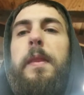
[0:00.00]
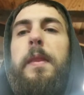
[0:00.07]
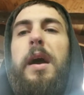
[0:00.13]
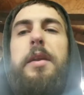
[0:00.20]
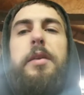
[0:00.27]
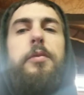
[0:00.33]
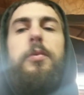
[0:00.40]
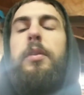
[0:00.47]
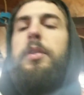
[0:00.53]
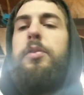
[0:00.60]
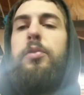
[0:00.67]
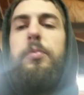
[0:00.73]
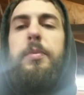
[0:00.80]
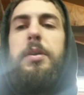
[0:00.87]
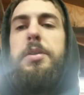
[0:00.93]
I didn't really
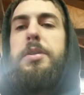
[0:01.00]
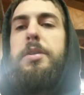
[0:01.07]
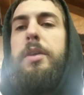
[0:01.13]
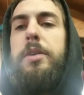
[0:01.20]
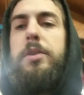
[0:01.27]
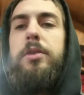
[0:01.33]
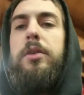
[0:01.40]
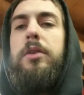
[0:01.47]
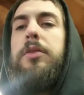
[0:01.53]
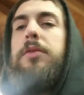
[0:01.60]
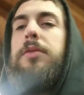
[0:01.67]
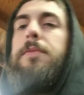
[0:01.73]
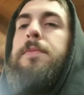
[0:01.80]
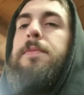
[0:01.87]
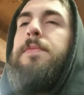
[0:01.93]
do much to that truck.
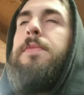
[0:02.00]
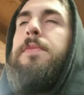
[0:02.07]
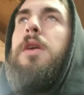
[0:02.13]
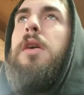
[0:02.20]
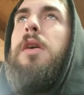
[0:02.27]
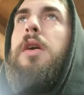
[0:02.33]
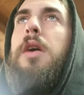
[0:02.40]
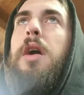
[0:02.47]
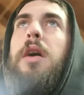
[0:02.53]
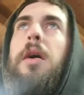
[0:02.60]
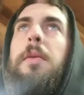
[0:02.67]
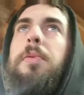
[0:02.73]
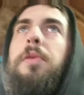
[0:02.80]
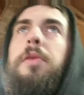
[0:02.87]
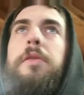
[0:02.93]
Yeah, I
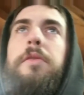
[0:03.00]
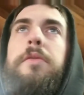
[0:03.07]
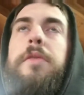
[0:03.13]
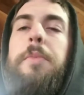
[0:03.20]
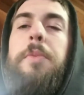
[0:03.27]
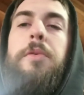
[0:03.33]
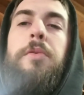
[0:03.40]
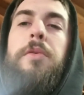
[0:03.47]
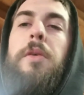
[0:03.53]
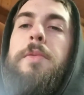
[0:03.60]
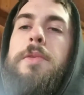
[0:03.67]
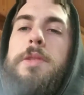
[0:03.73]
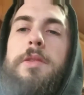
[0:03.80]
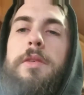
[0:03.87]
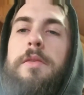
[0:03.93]
put a typical
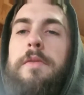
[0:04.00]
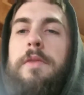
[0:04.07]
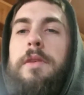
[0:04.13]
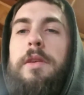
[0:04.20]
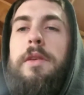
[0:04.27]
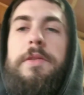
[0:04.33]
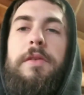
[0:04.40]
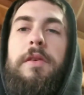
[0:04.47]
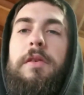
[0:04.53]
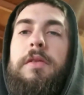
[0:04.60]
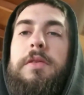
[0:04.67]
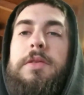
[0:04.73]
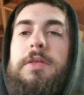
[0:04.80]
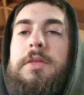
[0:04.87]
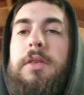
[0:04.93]
Cummins stuff, did
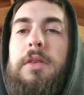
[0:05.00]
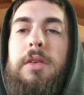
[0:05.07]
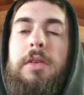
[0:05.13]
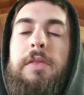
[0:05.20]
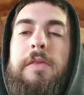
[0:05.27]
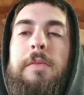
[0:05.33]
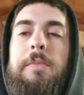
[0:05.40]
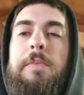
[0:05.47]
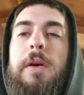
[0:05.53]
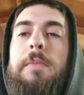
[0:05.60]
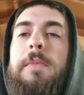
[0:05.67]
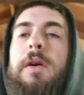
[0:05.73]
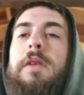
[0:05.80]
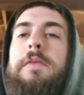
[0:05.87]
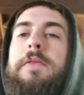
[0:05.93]
exhaust, some pump
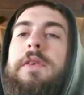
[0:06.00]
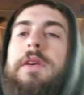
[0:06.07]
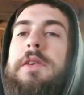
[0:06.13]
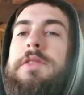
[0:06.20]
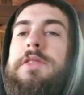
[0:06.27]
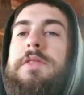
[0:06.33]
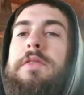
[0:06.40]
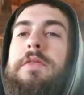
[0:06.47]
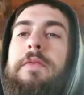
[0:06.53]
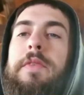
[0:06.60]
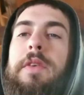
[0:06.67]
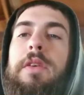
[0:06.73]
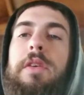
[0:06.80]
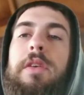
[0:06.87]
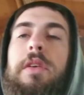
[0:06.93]
modifications on the
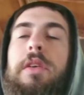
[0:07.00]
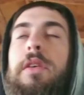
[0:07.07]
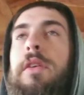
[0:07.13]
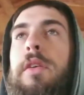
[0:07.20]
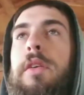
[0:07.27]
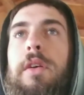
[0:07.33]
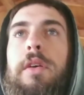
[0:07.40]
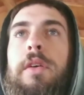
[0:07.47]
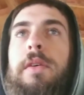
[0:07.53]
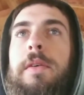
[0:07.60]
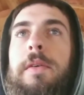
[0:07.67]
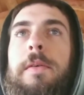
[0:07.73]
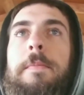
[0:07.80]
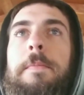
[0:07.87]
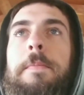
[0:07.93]
VE.
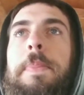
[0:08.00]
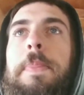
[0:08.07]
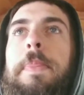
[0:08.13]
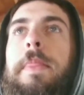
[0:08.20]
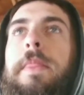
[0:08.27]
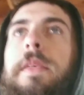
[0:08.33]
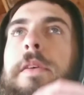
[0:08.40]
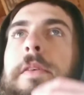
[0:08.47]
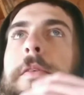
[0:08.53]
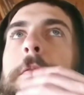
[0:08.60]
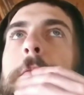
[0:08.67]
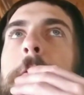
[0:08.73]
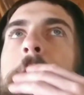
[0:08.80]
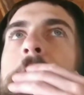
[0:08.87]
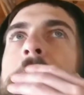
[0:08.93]

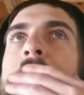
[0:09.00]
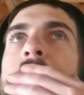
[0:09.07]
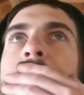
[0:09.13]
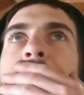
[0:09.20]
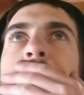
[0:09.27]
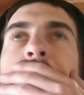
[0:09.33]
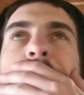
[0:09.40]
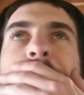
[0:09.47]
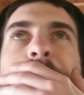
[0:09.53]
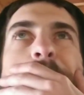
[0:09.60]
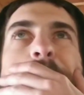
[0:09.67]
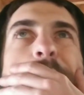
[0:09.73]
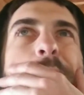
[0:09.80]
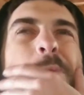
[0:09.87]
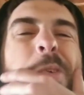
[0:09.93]
That's
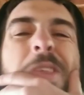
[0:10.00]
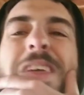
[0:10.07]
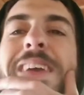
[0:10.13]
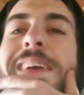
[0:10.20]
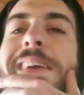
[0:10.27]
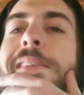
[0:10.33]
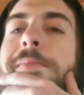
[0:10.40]
really it.